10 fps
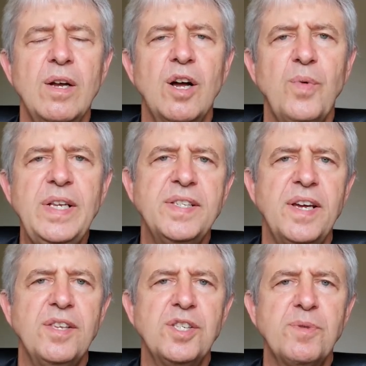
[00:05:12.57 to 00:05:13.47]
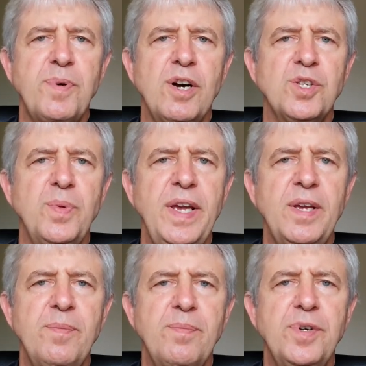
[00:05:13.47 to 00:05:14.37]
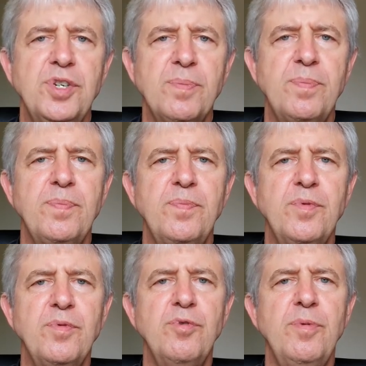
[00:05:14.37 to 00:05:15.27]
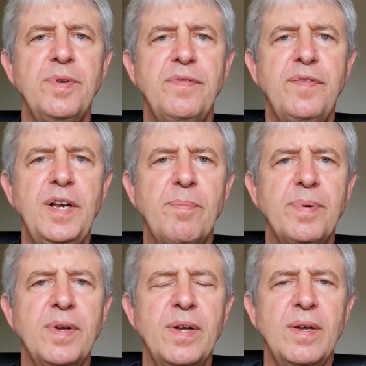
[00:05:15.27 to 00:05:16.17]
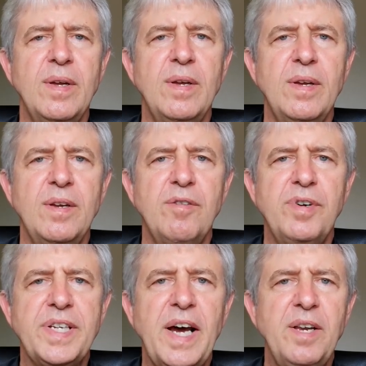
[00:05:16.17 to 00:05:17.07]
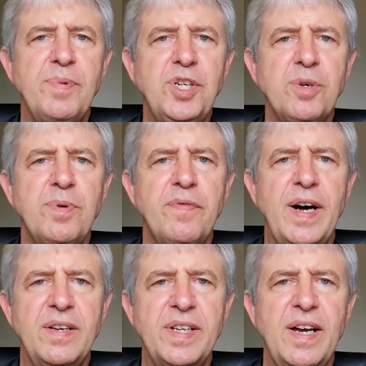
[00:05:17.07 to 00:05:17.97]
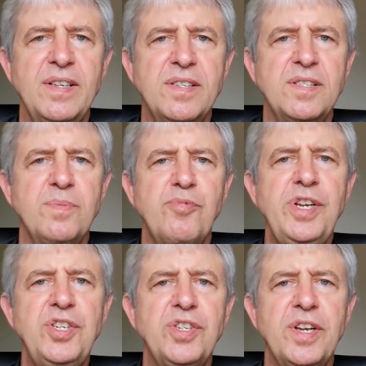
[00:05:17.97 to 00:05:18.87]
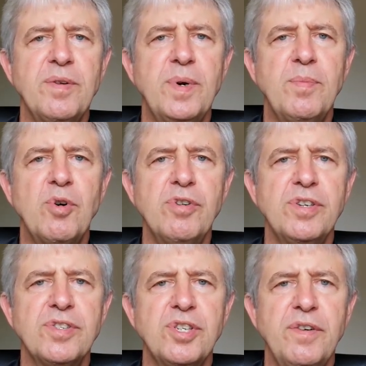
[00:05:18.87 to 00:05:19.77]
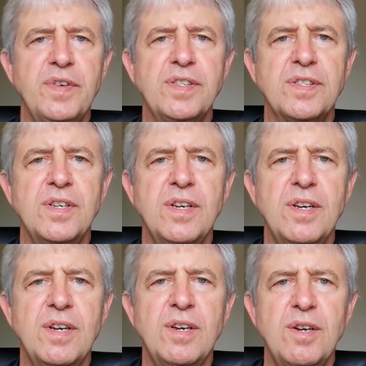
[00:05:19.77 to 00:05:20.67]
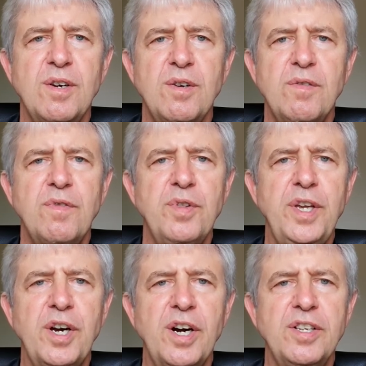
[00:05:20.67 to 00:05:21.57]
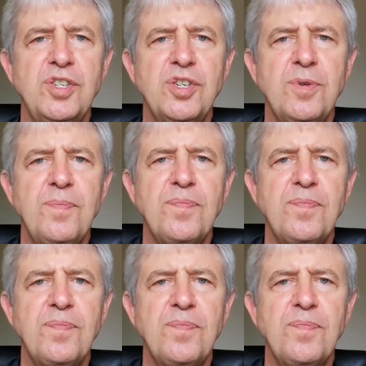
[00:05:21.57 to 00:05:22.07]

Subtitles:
On Wednesday this past week, Bishop Reuben Phillip, retired bishop of our diocese, preached at a memorial service for the arch,